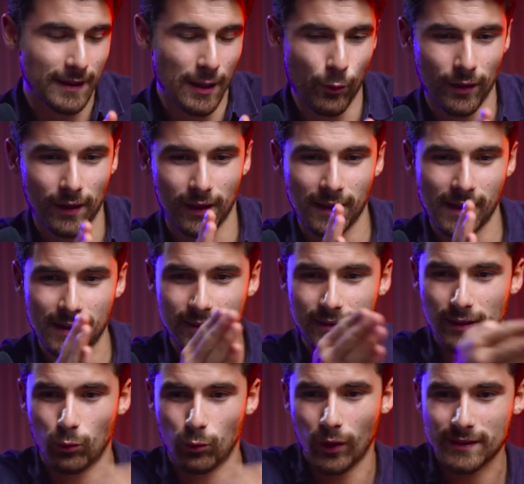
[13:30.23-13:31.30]
that when a client
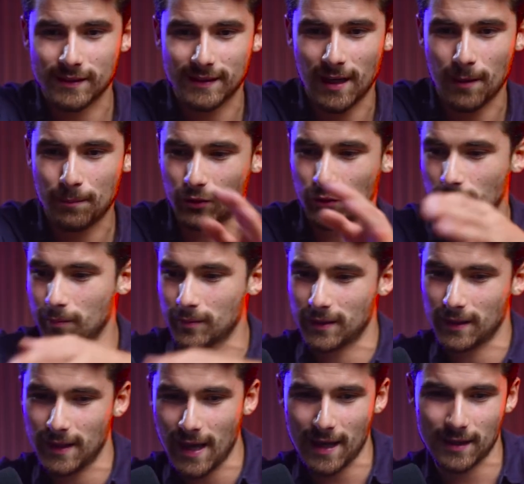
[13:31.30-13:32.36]
did one step, it took them to
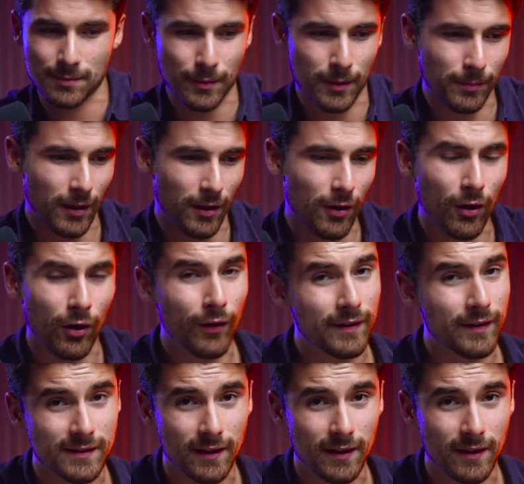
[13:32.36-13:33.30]
the next, blah, blah, all this